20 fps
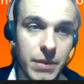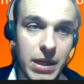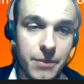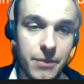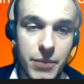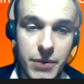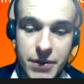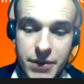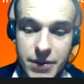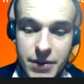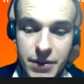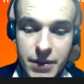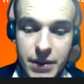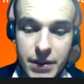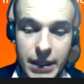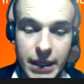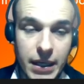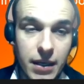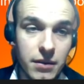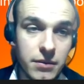personal
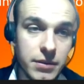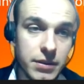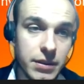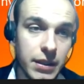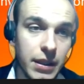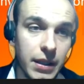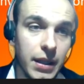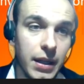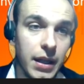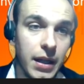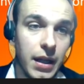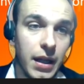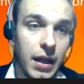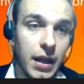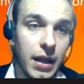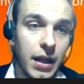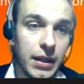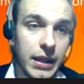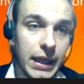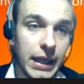account.
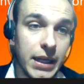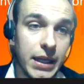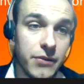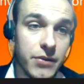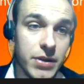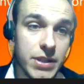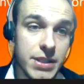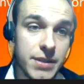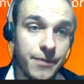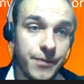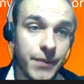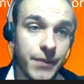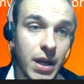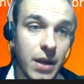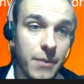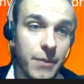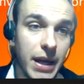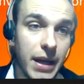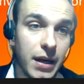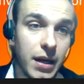Like, here is
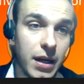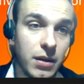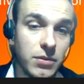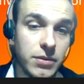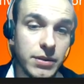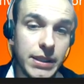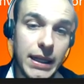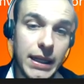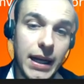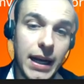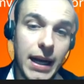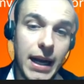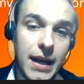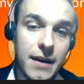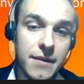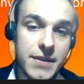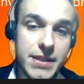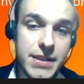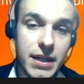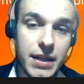my account. I
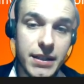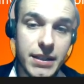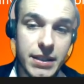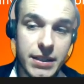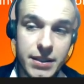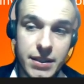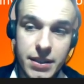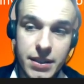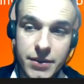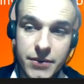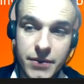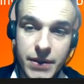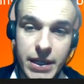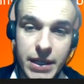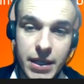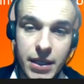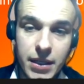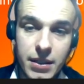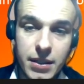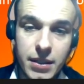have started
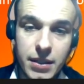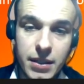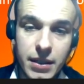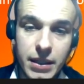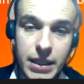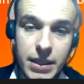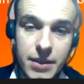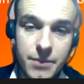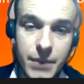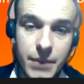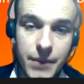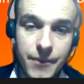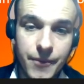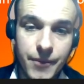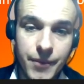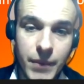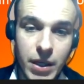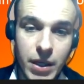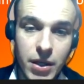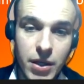trading. Let me
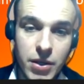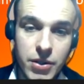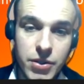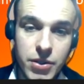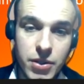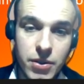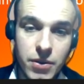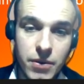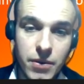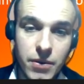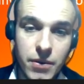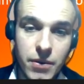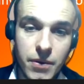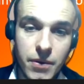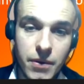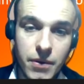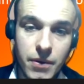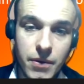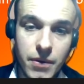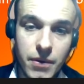show
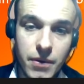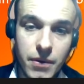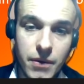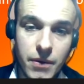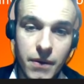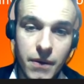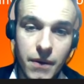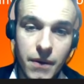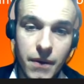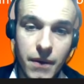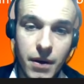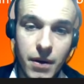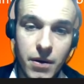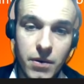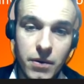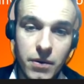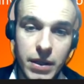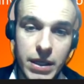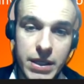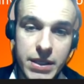you the
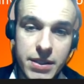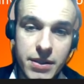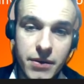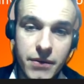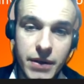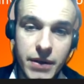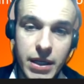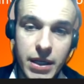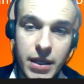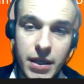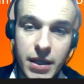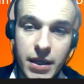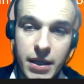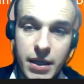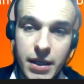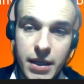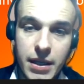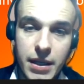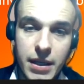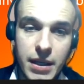whole history
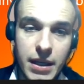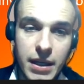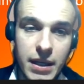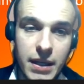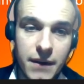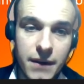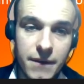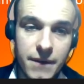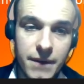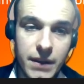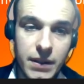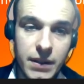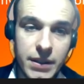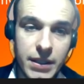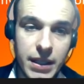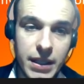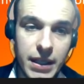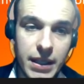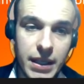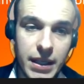and
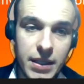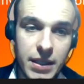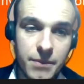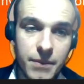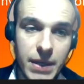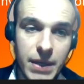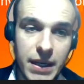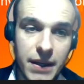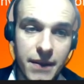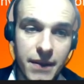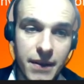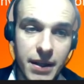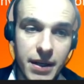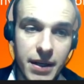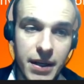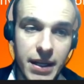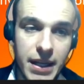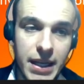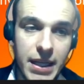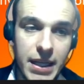filter it by the
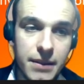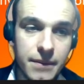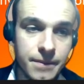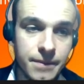date.